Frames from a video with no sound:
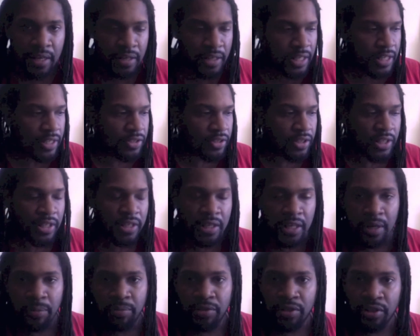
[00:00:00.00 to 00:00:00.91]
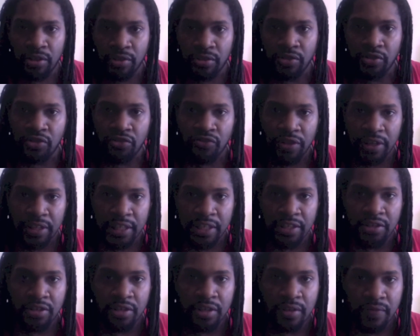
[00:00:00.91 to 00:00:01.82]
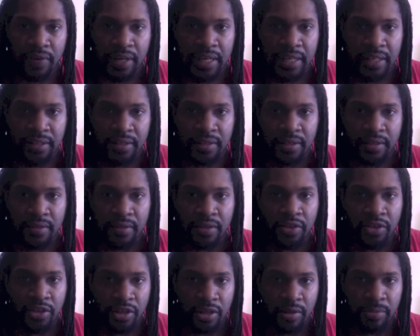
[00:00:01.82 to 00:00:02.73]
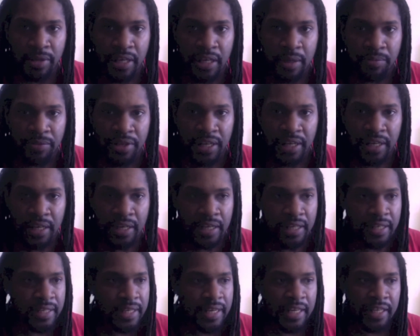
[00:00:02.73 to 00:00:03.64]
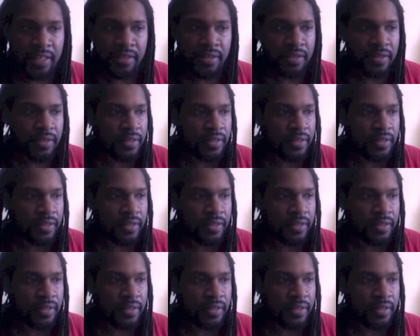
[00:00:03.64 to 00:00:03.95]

and it's going to upload directly to your device, and you're going to be updated. It takes